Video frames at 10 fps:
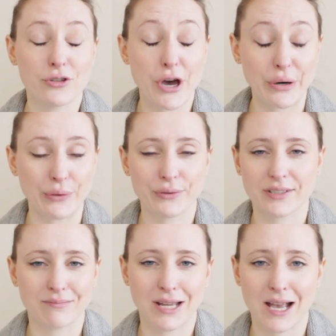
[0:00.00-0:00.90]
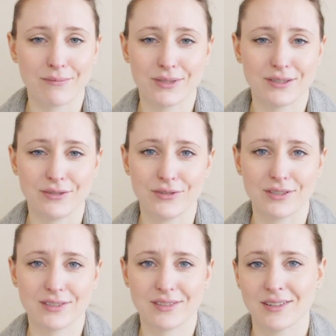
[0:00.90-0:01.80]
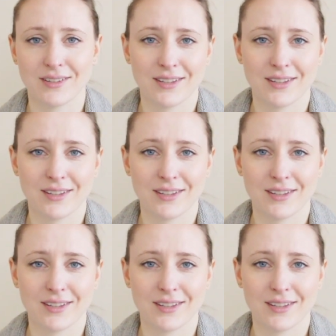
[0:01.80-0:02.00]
go. Sometimes you just